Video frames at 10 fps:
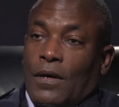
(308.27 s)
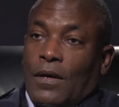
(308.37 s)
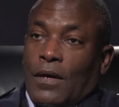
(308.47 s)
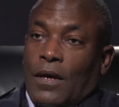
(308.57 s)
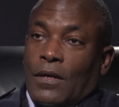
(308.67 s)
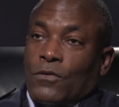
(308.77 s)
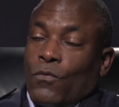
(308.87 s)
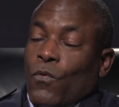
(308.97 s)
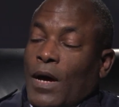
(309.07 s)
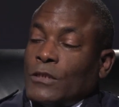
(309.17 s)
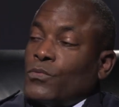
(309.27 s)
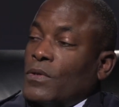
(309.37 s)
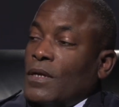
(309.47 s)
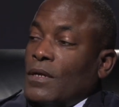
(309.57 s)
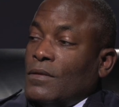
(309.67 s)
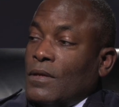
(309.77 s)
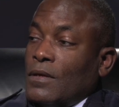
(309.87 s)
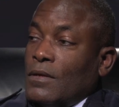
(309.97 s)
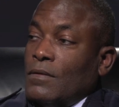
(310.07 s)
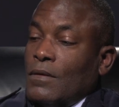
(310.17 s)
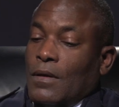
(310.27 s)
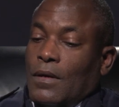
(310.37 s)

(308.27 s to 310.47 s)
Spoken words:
and to watch what he did